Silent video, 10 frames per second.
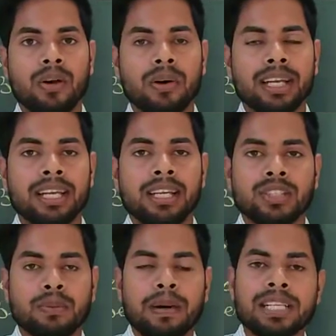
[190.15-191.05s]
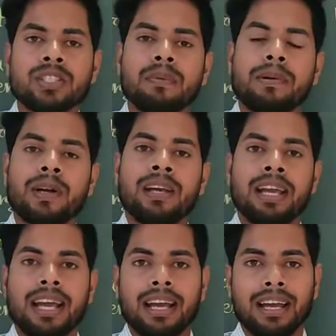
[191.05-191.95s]
Okay, so first of
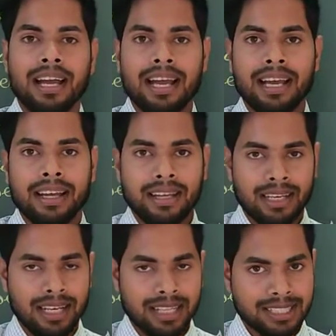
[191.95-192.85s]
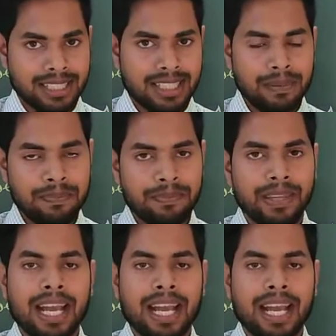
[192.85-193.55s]
all Lakshadweep